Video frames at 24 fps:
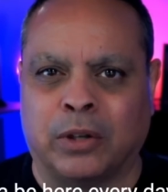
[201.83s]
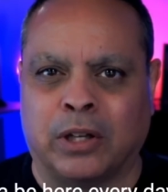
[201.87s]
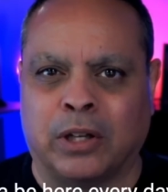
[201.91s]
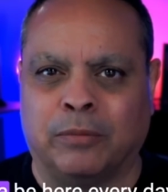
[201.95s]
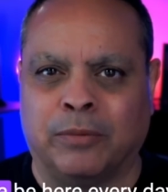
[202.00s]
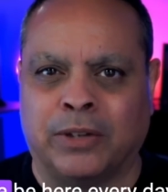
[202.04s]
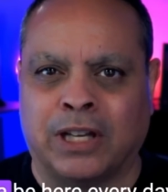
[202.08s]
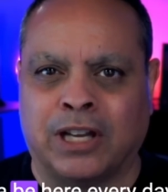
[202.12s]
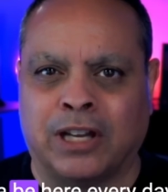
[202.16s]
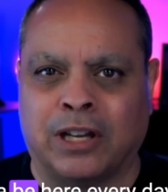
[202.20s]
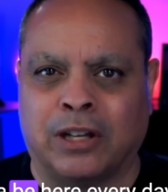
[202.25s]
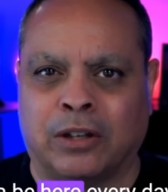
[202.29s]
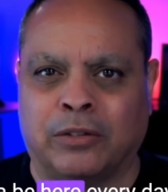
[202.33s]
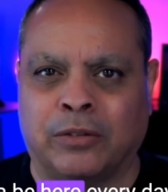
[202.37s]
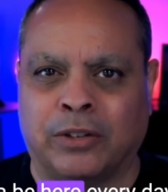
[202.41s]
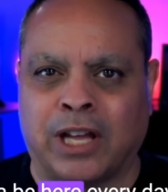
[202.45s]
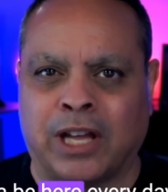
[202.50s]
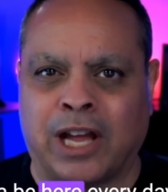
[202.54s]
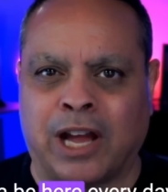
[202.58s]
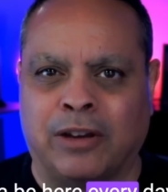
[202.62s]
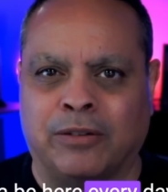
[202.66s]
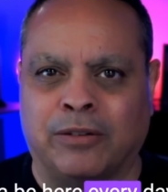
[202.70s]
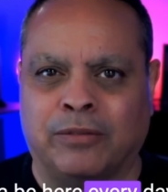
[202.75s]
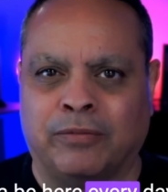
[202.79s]
We're going to be
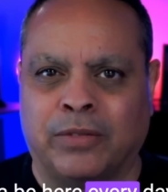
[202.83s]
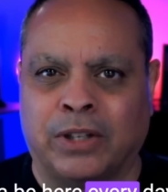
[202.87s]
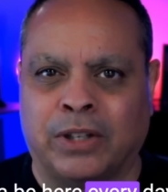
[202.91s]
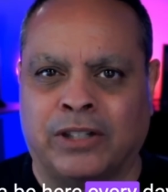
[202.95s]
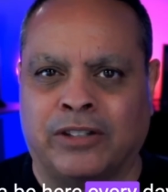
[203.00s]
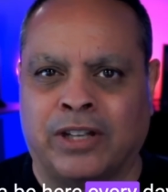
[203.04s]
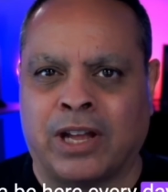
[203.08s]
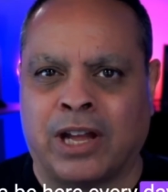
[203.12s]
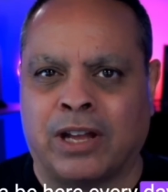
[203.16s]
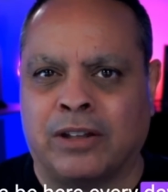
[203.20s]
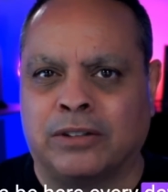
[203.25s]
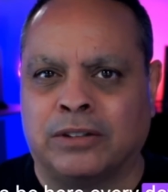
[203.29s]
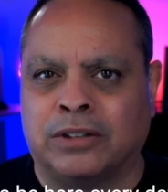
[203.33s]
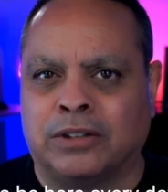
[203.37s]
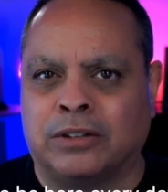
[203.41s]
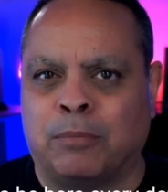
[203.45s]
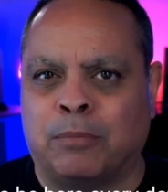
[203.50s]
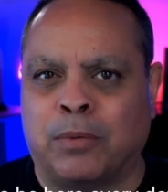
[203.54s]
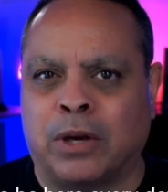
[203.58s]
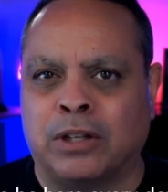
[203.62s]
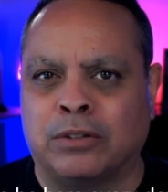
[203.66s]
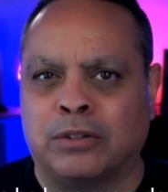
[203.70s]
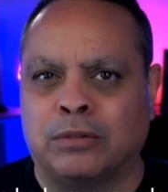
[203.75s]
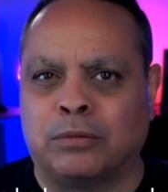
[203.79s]
here every day
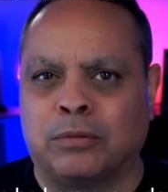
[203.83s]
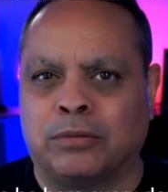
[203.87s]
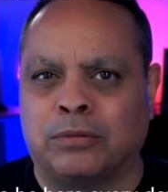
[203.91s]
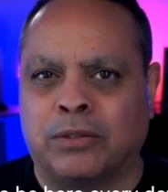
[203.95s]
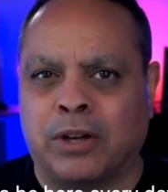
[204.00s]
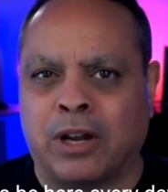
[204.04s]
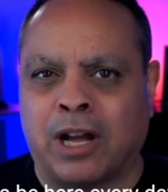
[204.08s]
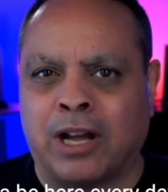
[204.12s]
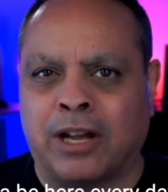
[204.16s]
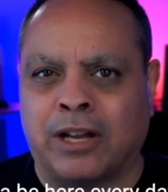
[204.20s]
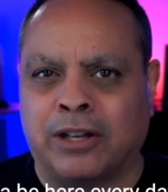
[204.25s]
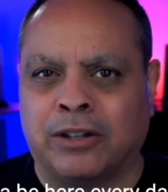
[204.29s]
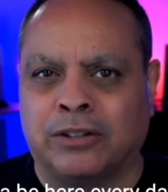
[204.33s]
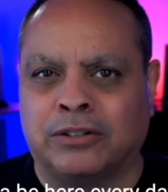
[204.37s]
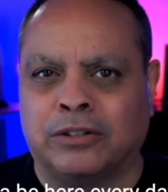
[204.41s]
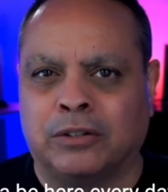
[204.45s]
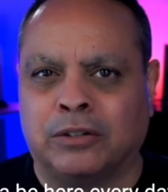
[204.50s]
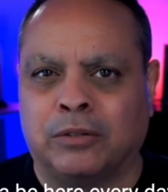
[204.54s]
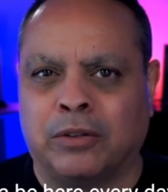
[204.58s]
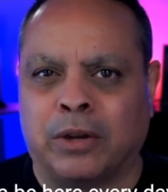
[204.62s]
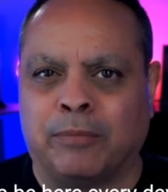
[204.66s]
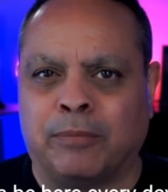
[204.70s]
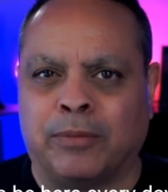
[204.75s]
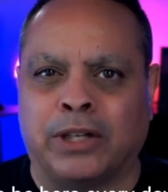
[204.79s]
this week through Friday,
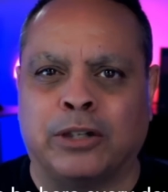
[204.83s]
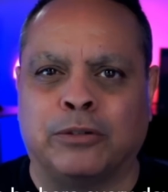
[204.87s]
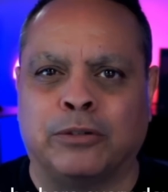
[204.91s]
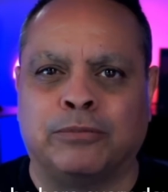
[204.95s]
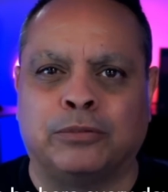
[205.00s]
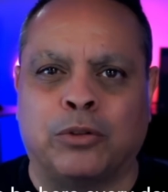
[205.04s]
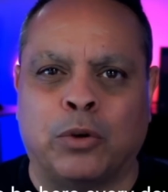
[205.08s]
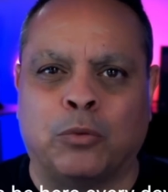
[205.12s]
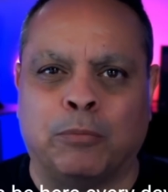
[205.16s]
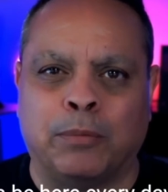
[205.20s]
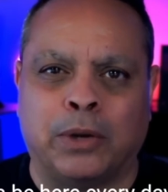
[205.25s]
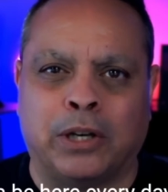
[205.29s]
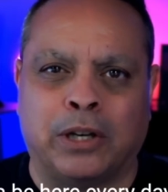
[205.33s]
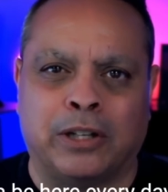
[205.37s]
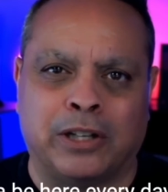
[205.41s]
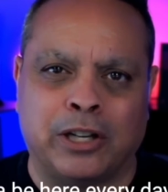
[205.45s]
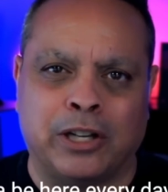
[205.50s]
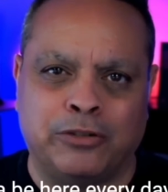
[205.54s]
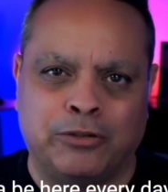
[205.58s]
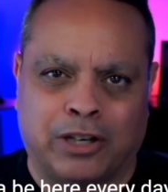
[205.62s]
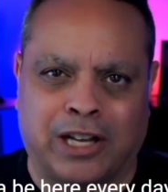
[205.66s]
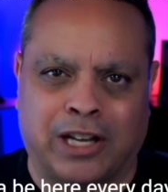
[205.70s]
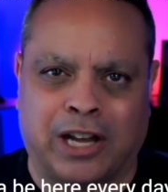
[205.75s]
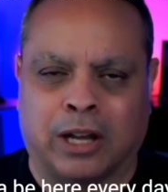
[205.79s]
streaming from
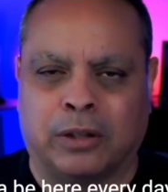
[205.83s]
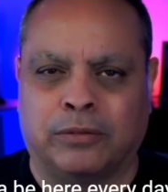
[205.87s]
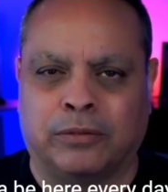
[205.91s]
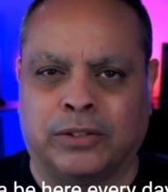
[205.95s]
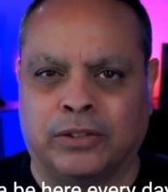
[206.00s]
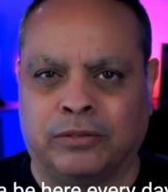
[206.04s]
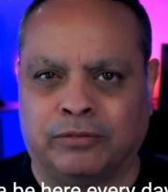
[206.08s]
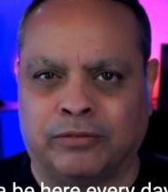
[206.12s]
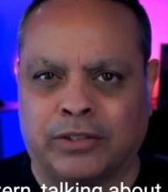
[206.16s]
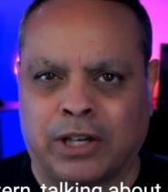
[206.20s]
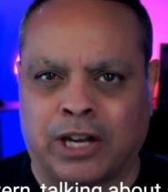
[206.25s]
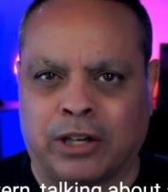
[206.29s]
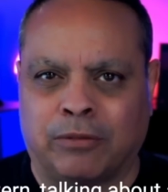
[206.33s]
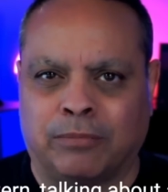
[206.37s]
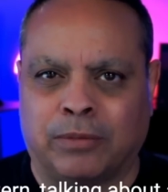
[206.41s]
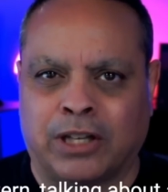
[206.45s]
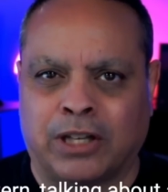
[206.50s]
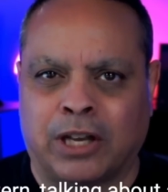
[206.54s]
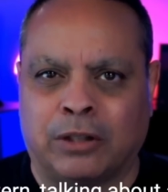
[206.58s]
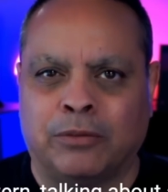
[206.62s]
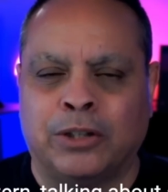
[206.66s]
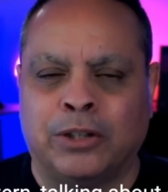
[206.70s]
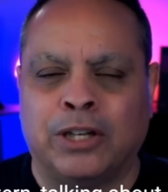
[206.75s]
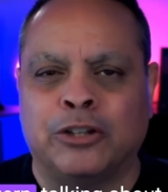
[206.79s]
11 a.m. to 5
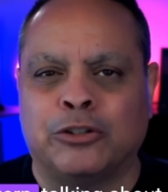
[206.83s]
p.m.